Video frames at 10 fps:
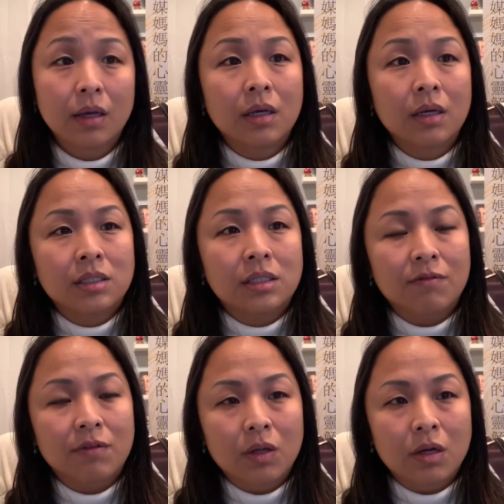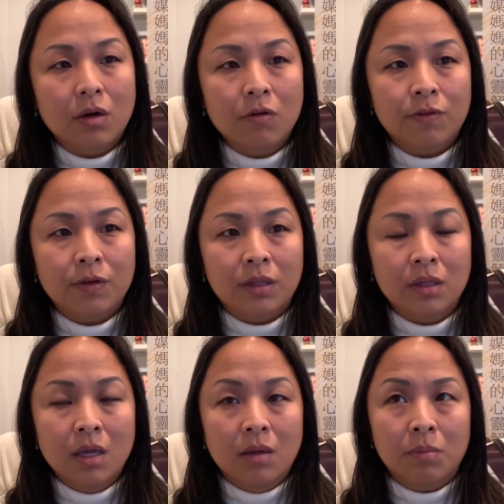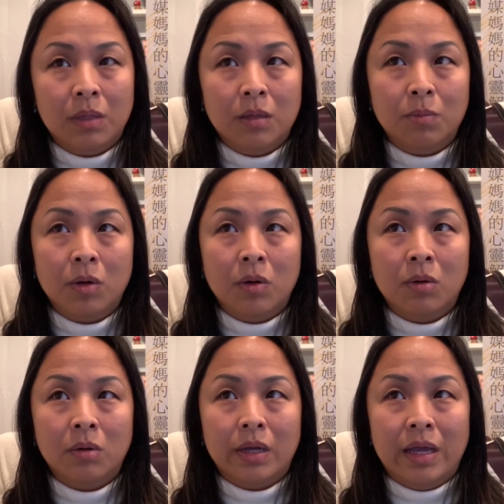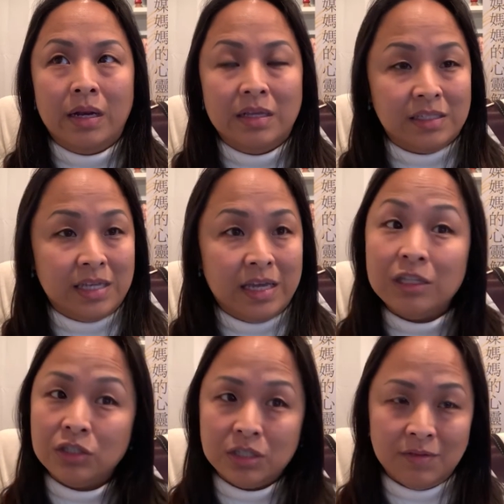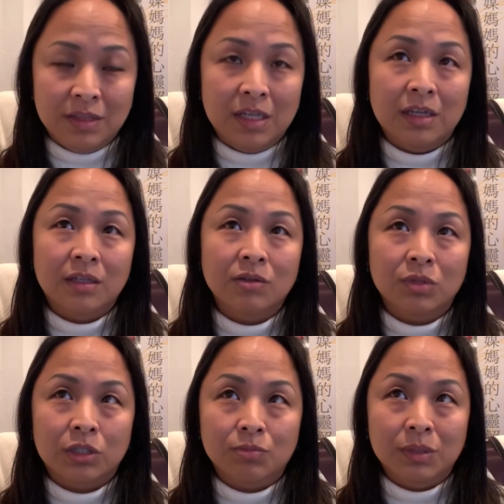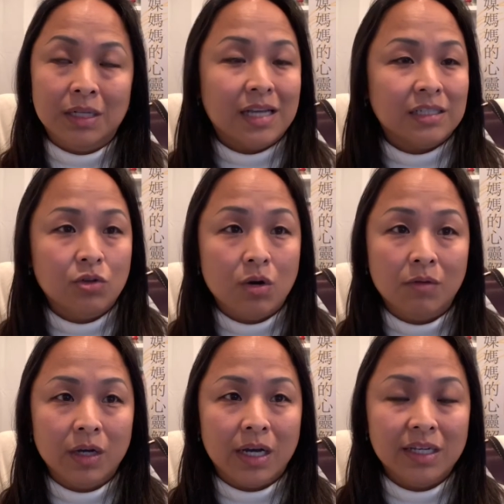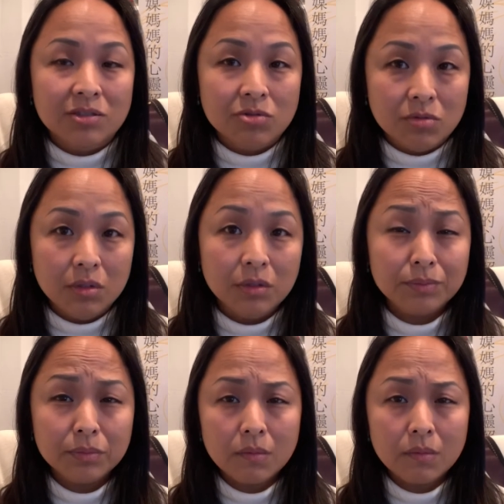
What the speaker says: So very often people at this age 17, which will be last year of your high school,